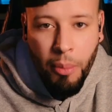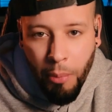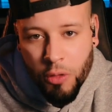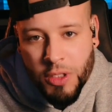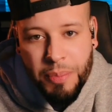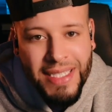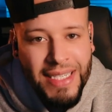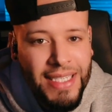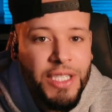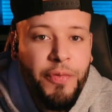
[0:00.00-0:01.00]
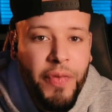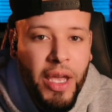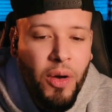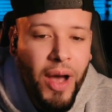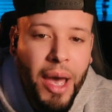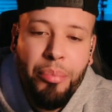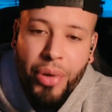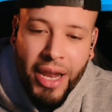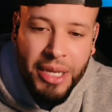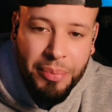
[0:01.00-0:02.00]
Most businesses fail at
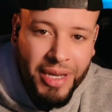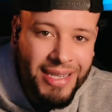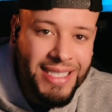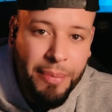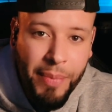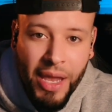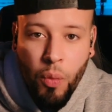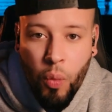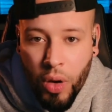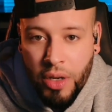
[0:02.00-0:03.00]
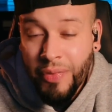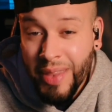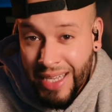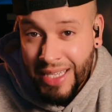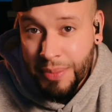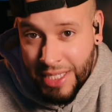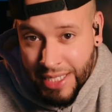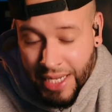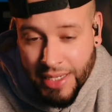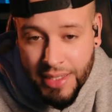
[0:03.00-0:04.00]
branding because they make one of these
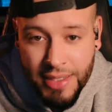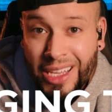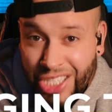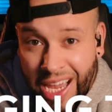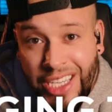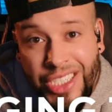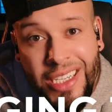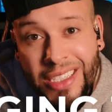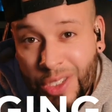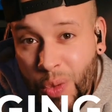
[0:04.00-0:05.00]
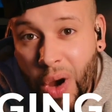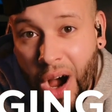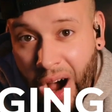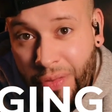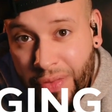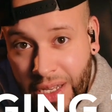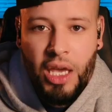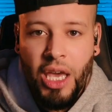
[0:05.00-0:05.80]
mistakes. Changing too often.